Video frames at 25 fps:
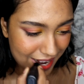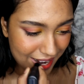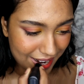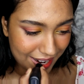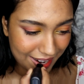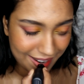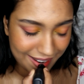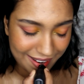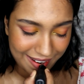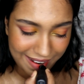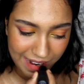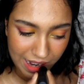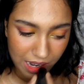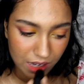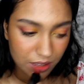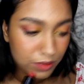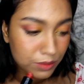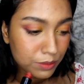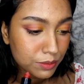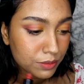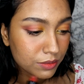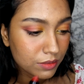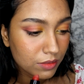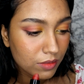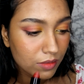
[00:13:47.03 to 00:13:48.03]
and I'm going
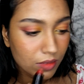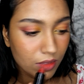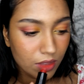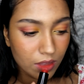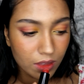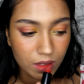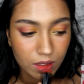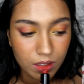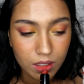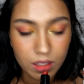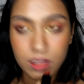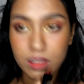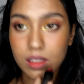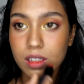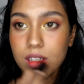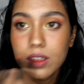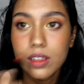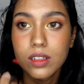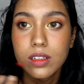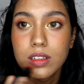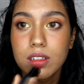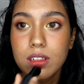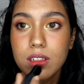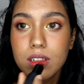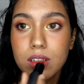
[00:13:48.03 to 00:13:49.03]
to place this
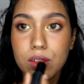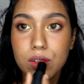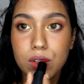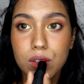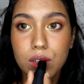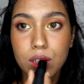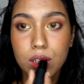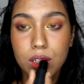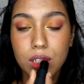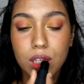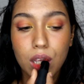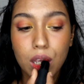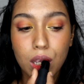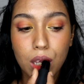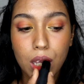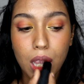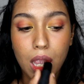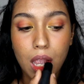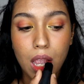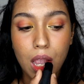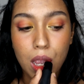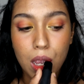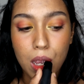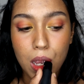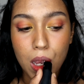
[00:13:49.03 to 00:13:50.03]
in the
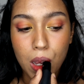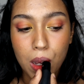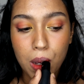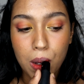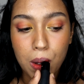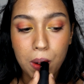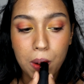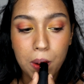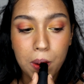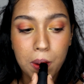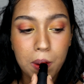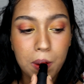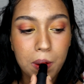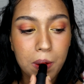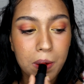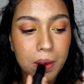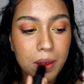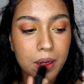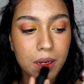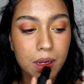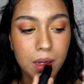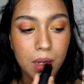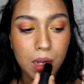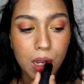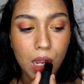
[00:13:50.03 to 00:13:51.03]
insides of my
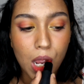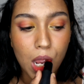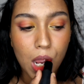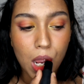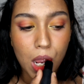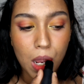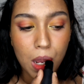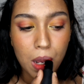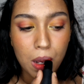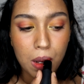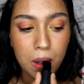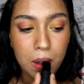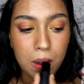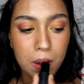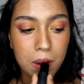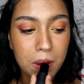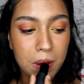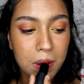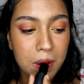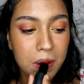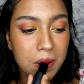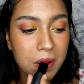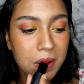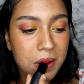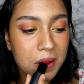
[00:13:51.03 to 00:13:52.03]
lip, and then I'm going to
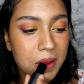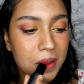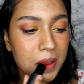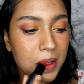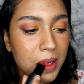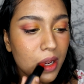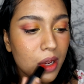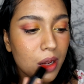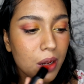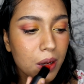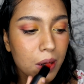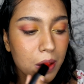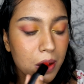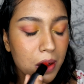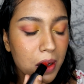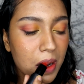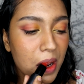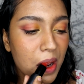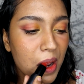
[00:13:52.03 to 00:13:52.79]
blend it out with a